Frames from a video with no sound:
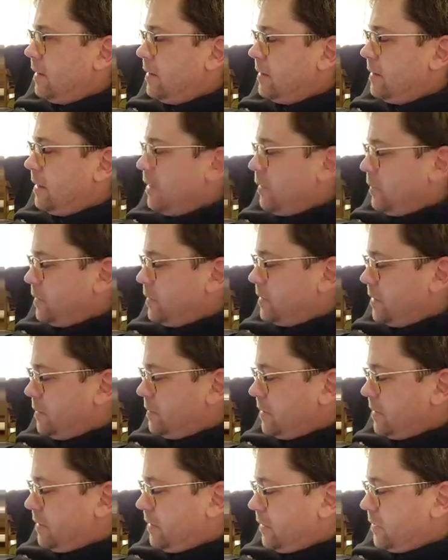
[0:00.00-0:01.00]
It almost seems
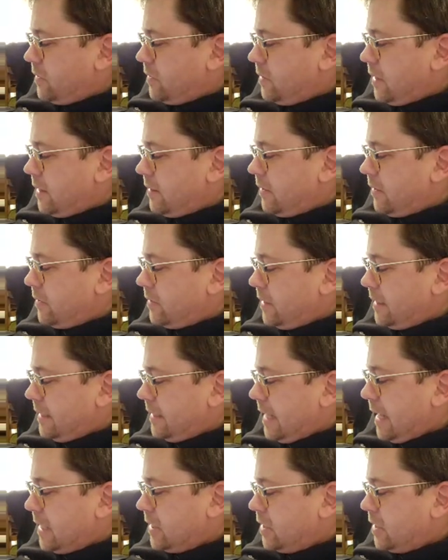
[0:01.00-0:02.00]
like there's
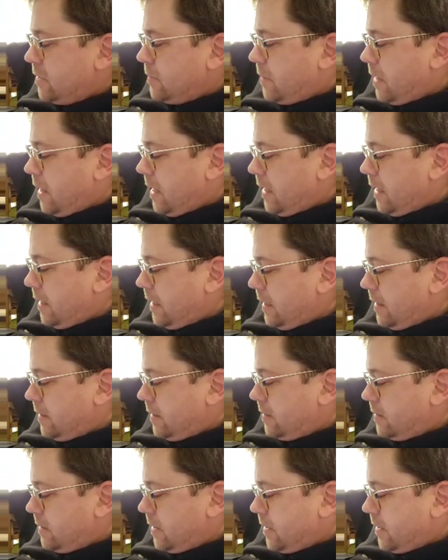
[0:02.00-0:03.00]
intention behind it.
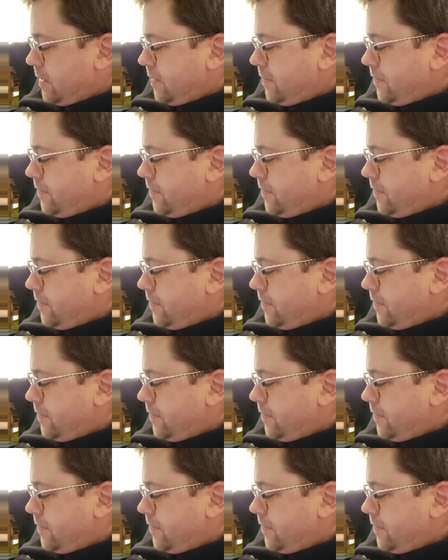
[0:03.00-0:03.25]
So,